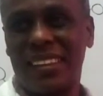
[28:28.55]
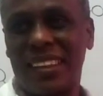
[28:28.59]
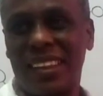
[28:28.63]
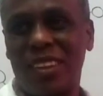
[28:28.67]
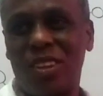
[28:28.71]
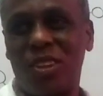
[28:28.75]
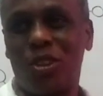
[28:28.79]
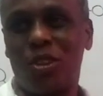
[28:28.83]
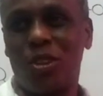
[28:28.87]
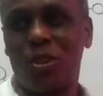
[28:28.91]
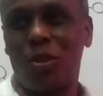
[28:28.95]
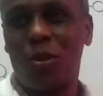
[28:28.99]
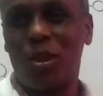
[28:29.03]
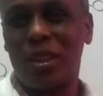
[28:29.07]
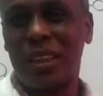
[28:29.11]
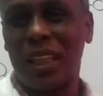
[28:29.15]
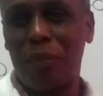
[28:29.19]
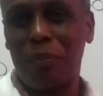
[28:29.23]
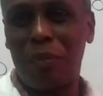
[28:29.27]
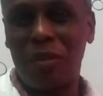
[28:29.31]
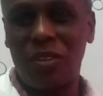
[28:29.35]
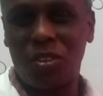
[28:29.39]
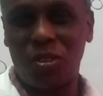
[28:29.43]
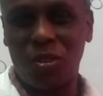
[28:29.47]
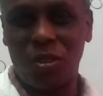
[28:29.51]
I don't know what
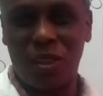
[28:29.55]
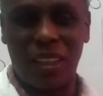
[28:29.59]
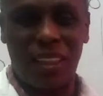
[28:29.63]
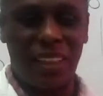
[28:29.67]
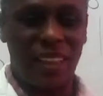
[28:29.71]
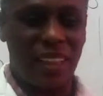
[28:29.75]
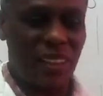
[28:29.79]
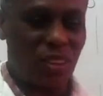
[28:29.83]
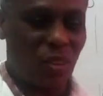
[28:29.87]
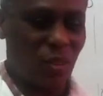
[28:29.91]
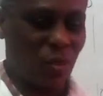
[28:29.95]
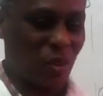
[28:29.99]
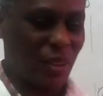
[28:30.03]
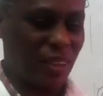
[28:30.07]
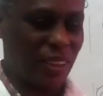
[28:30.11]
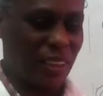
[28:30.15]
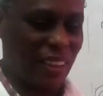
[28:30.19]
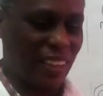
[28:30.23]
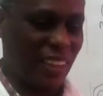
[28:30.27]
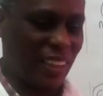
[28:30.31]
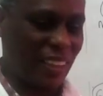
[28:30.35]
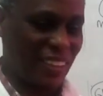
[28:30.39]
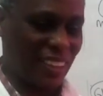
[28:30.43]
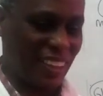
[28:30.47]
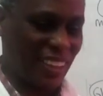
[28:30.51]
happens to the grass once
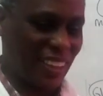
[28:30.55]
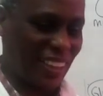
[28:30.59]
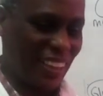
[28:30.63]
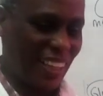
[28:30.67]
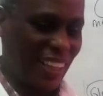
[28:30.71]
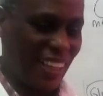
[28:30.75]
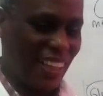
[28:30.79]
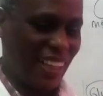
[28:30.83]
they take,